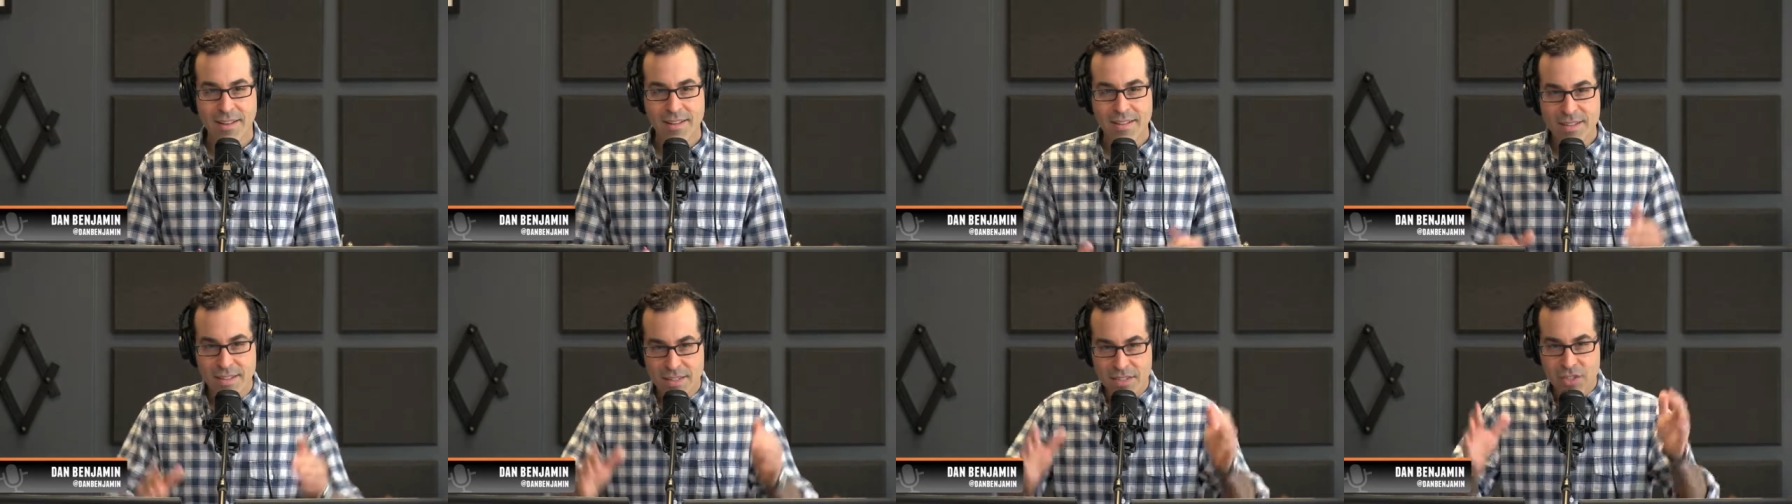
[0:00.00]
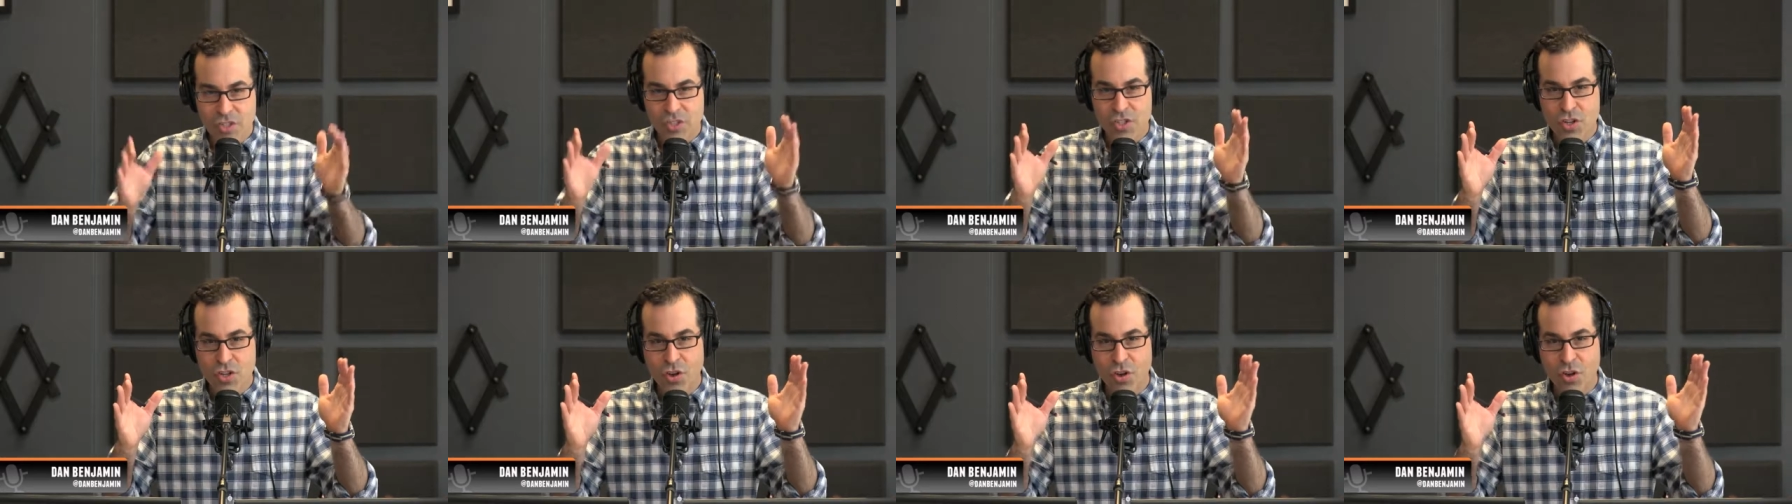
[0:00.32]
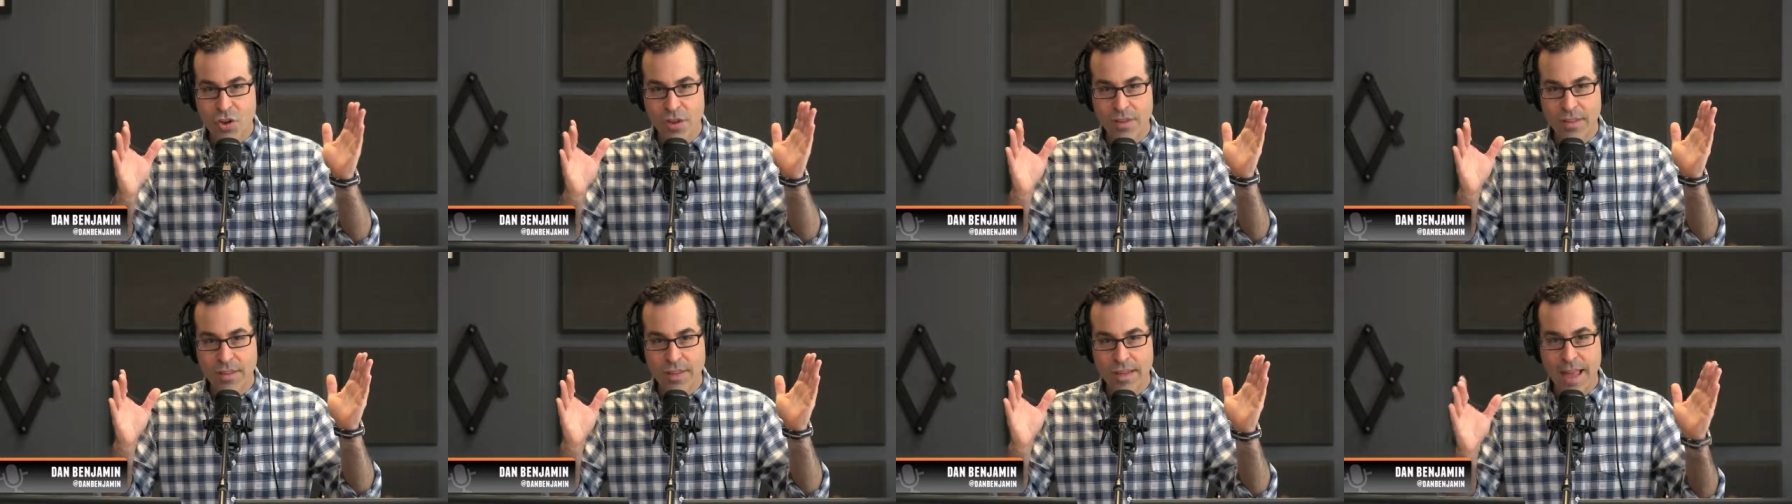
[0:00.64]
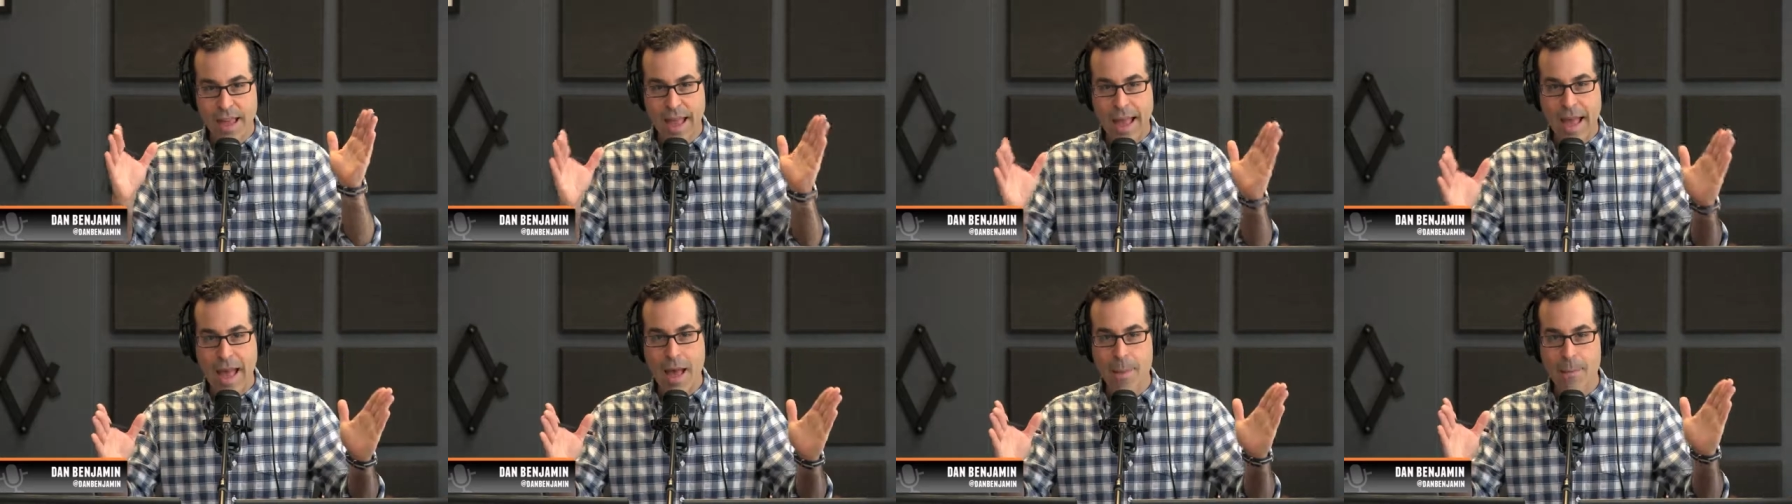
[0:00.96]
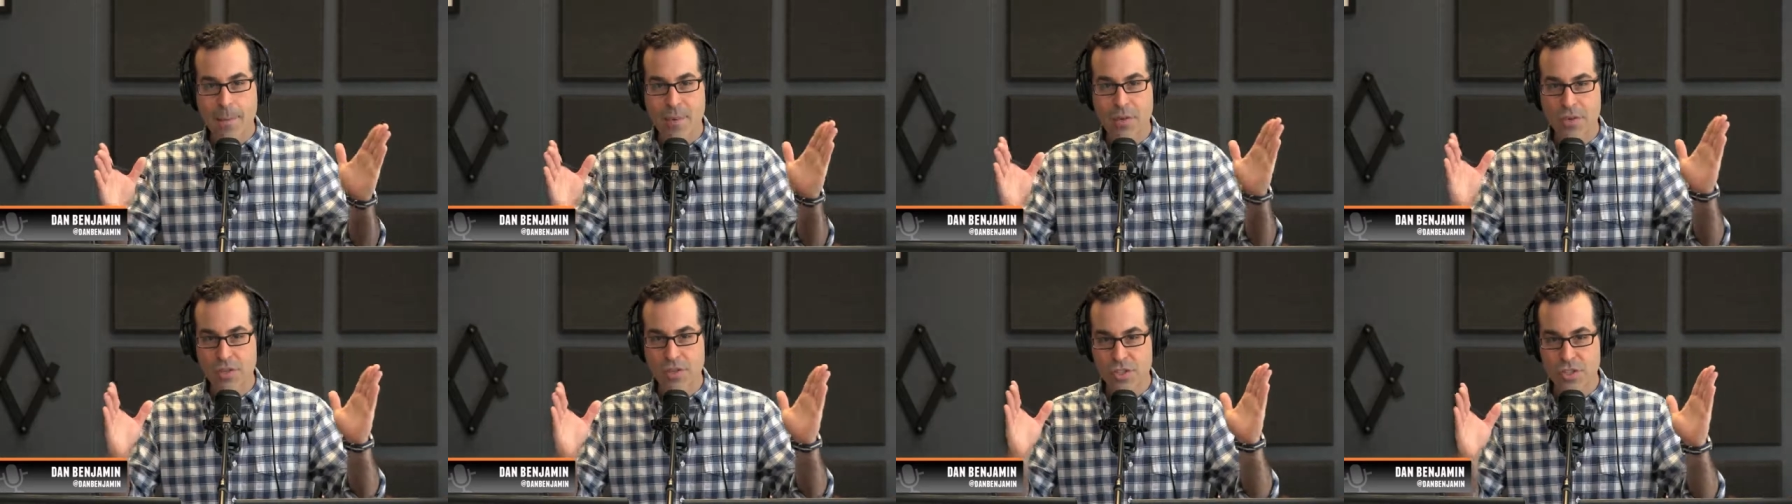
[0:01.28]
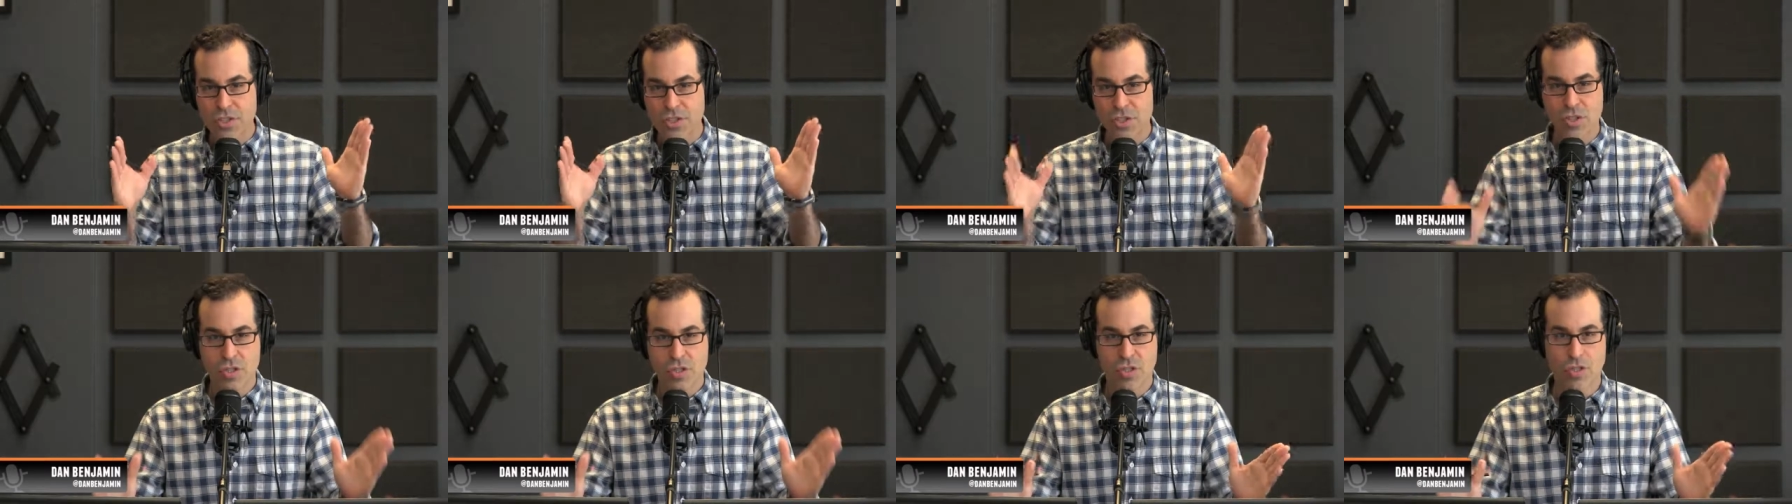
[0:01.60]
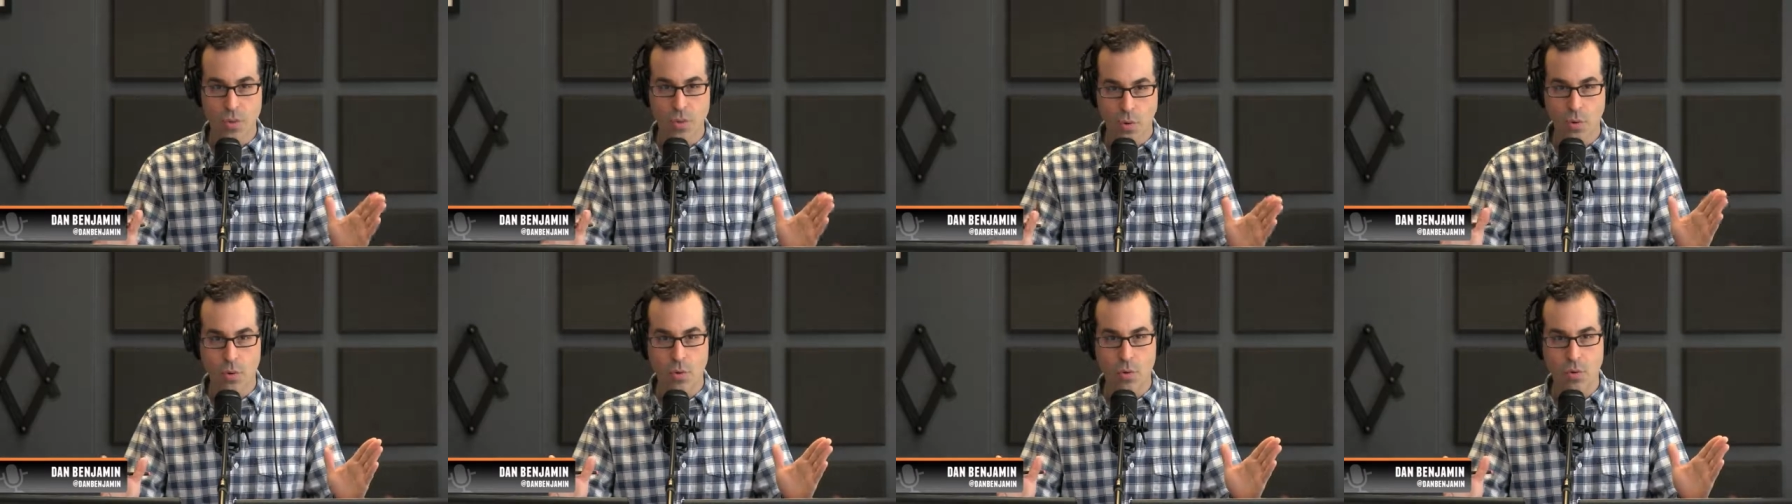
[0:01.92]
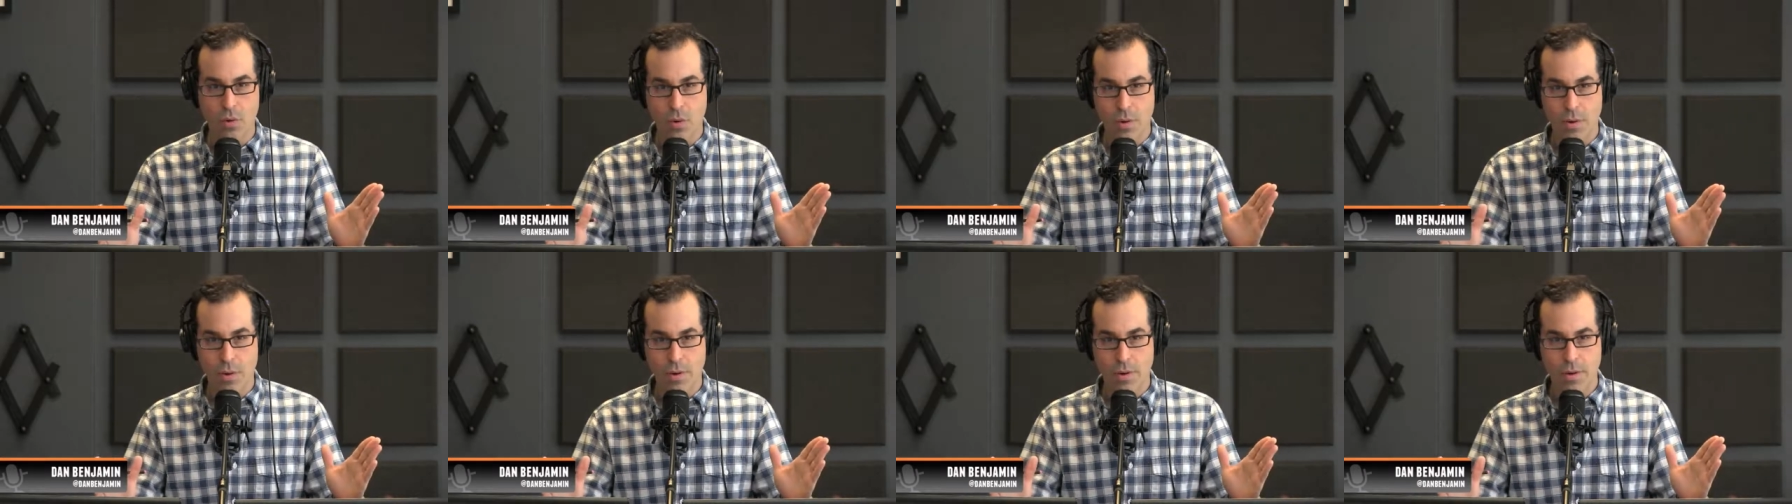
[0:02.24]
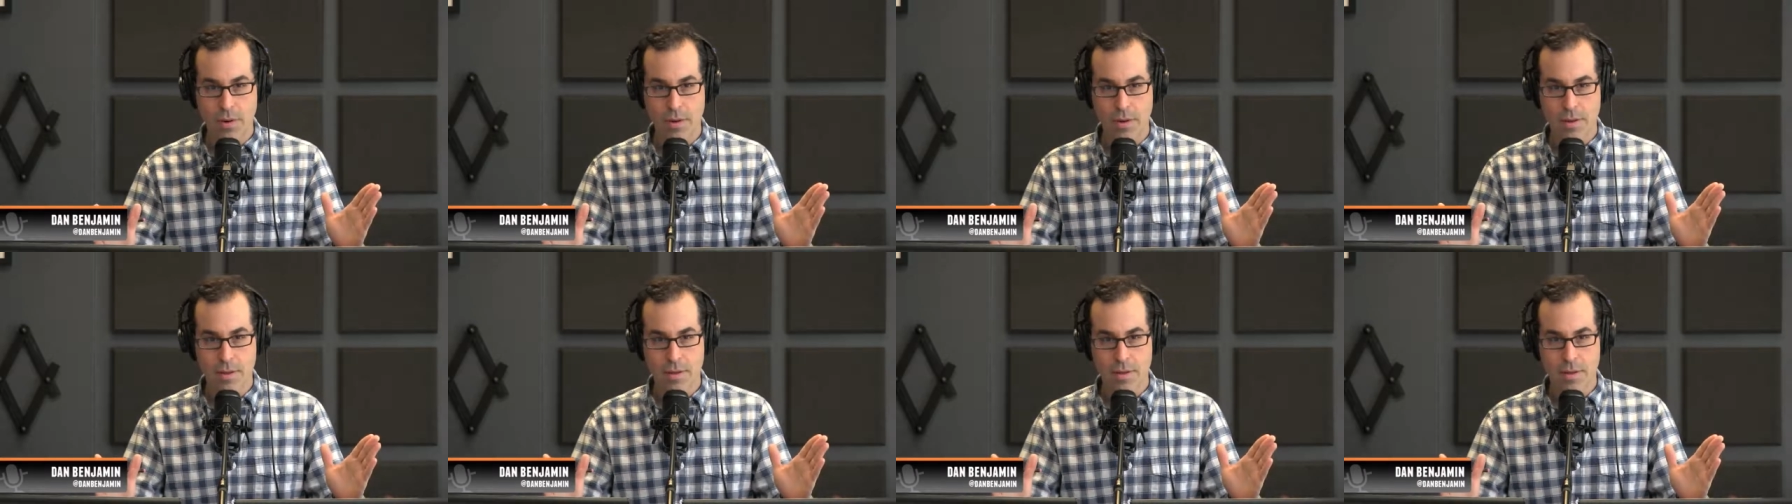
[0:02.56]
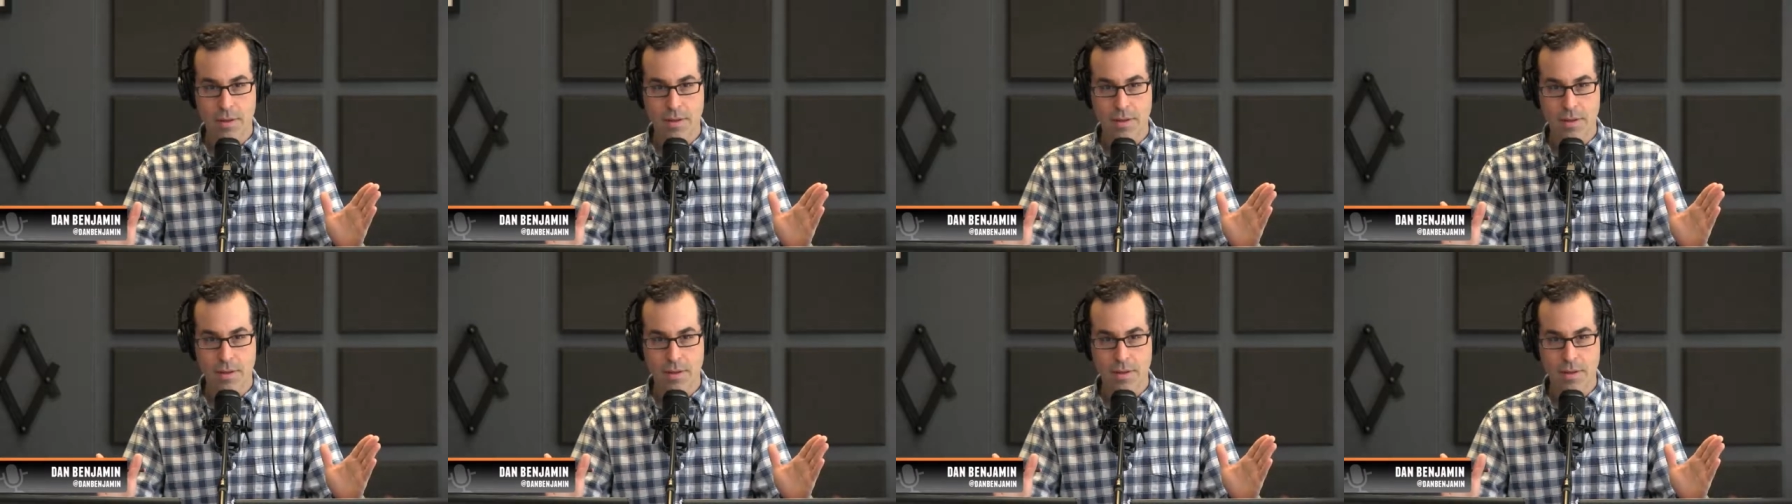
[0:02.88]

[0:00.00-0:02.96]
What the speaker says: this is called the Apple Store.